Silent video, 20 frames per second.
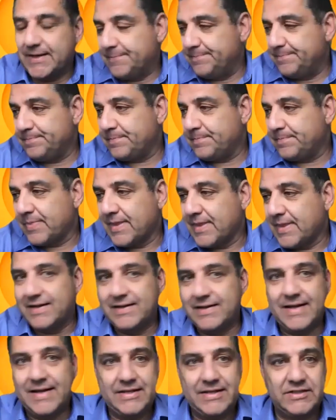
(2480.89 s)
um,
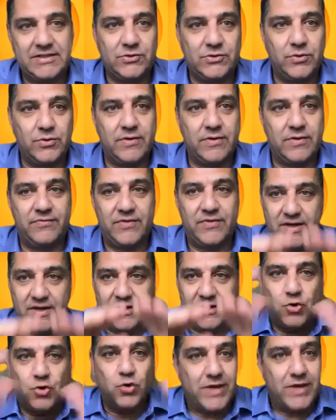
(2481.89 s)
less sort of a
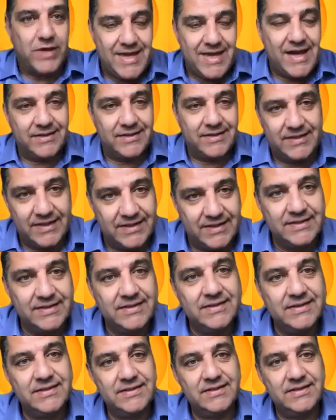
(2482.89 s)
cookie cutter
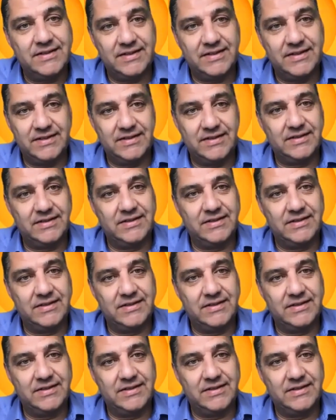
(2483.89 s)
uh,